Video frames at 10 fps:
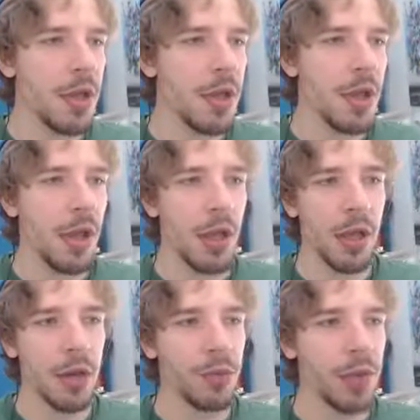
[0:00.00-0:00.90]

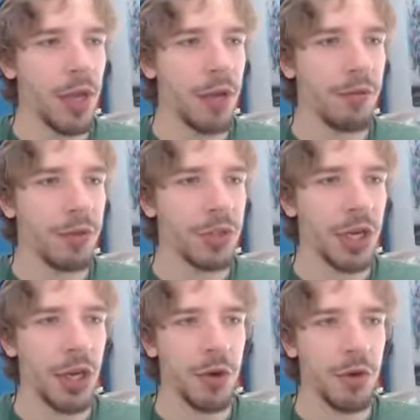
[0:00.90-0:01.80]
And we have the
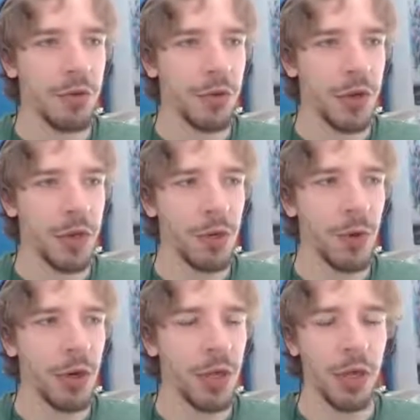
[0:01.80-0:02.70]
checkout over here where
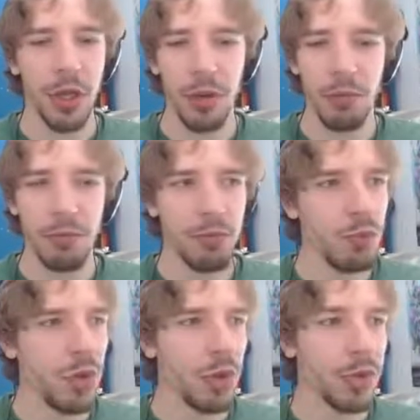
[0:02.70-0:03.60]

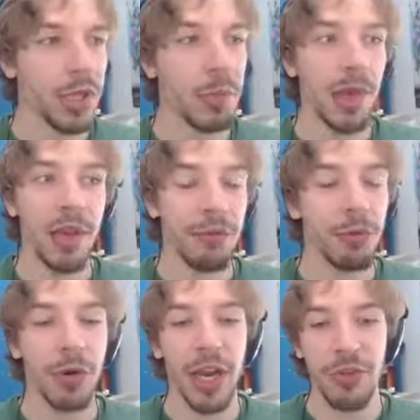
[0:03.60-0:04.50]
they pay
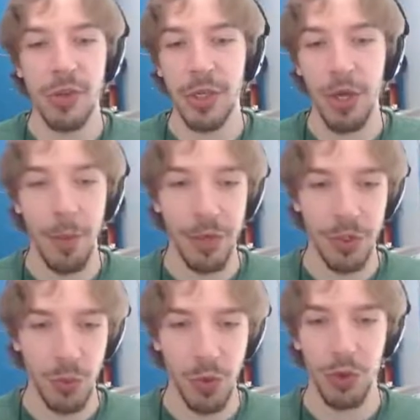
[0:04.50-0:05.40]
for actually coming to
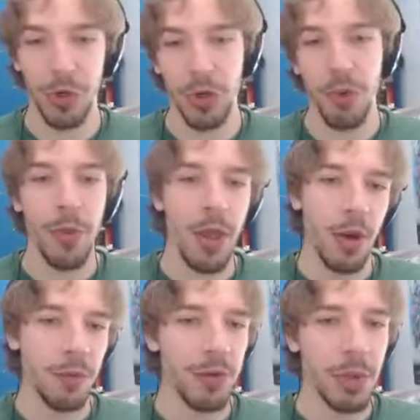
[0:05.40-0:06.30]
work, you know. And we
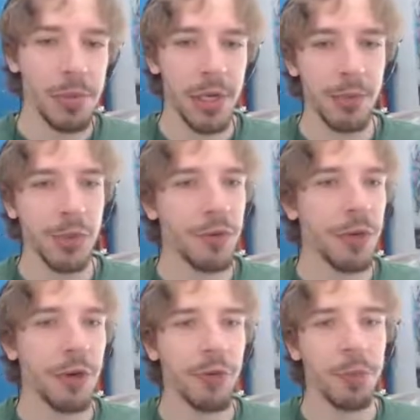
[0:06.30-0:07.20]
have a couple items over
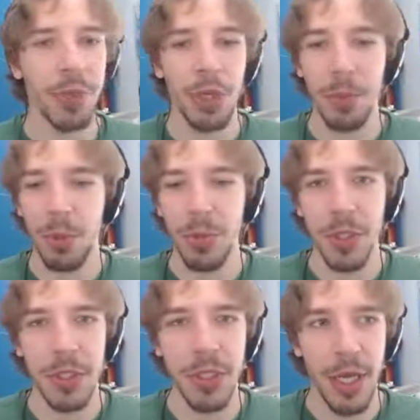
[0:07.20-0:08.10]
here for pickup
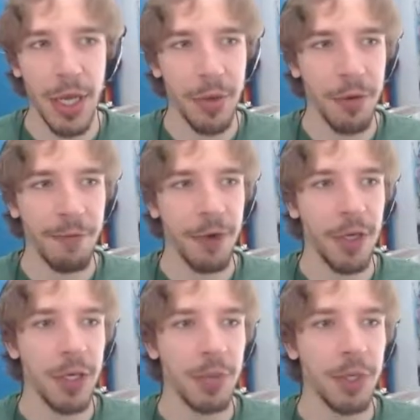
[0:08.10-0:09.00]
objects and a fun
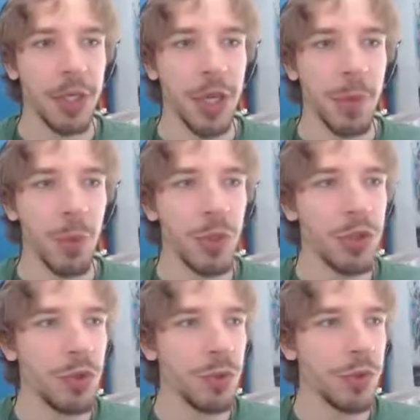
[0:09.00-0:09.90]
little mini game, which
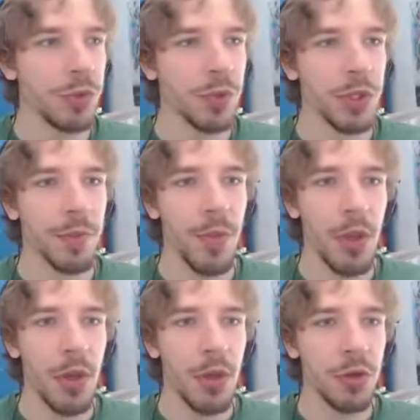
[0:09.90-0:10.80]
you will soon see.
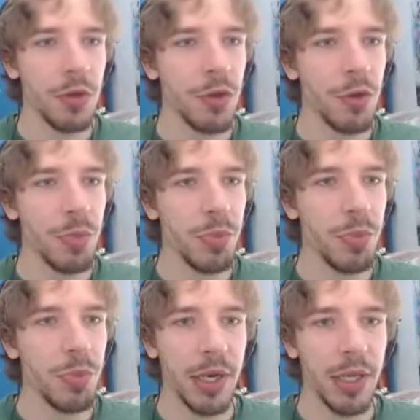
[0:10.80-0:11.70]
So don't pick up
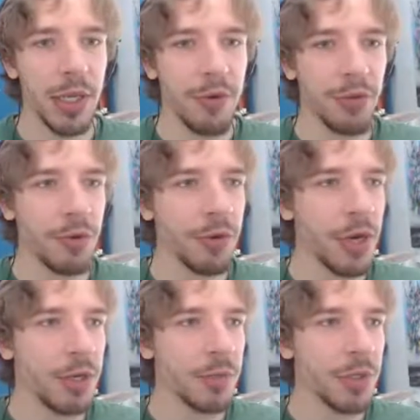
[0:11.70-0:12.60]
any leftover
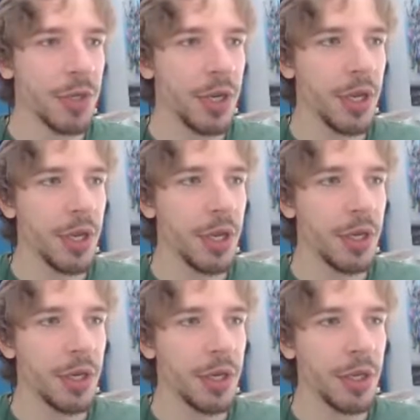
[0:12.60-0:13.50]
items
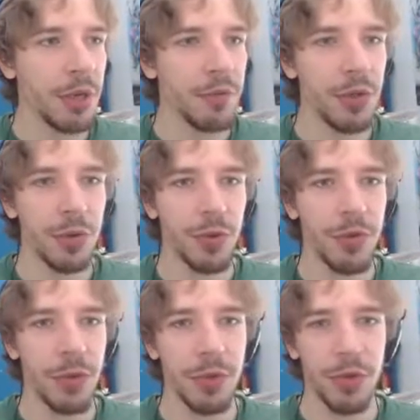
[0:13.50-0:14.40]
and finish with an
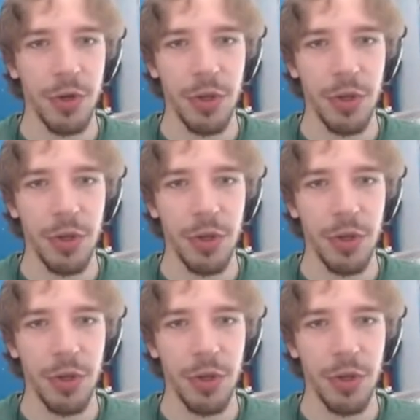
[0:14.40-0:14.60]
empty tray.